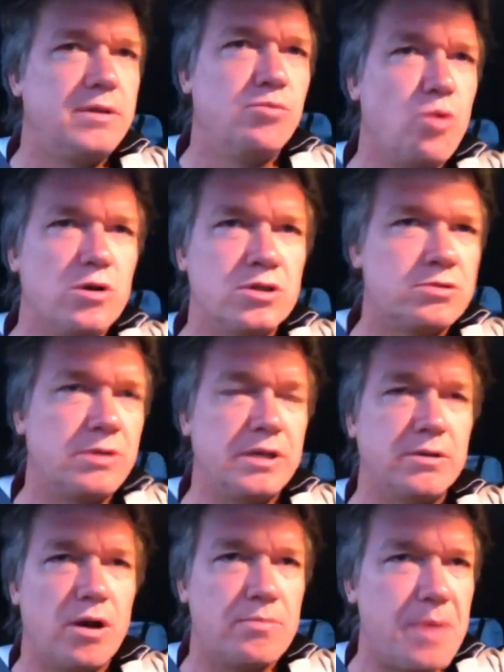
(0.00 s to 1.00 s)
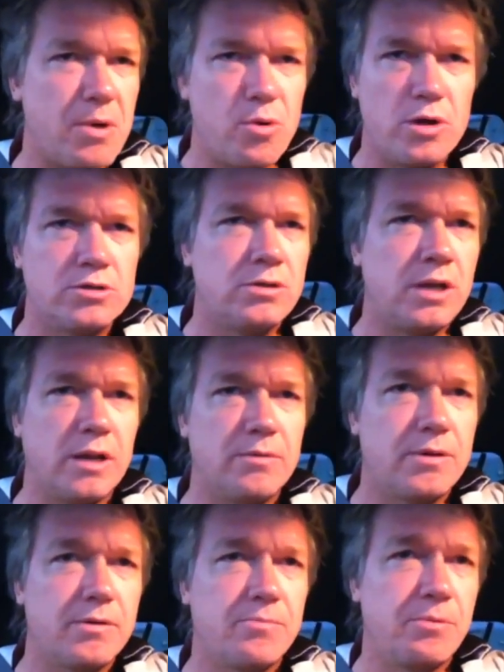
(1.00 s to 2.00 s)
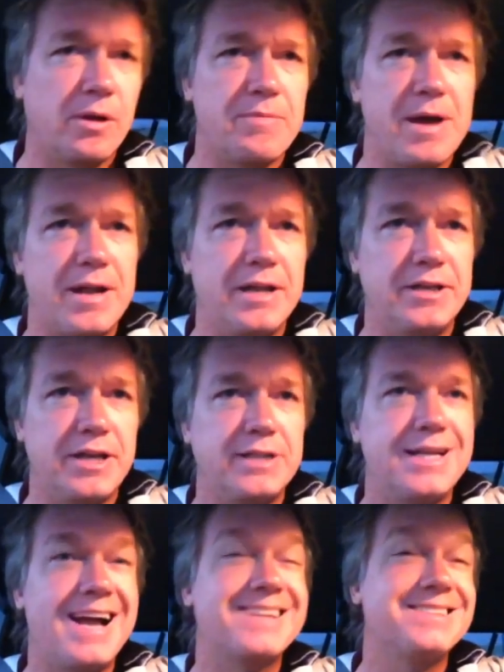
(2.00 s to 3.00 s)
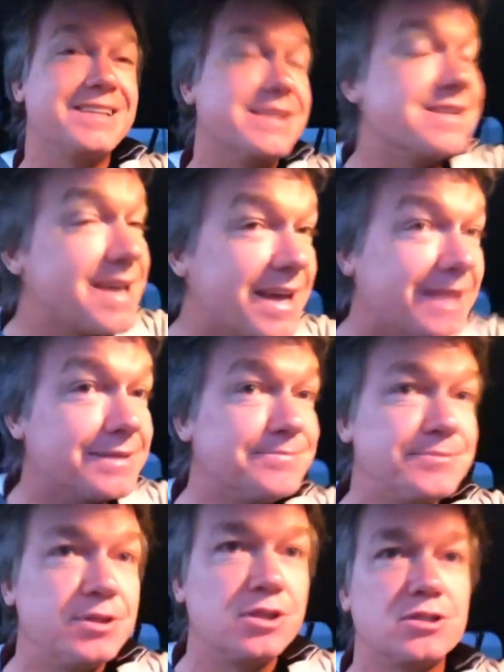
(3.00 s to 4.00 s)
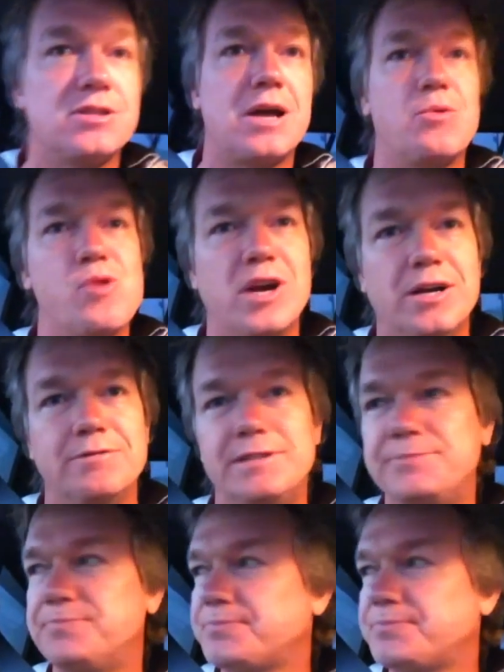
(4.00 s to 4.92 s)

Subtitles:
Wall Street, Occupy Wall Street didn't bring about any change. Actually, it did. You're just not aware of it.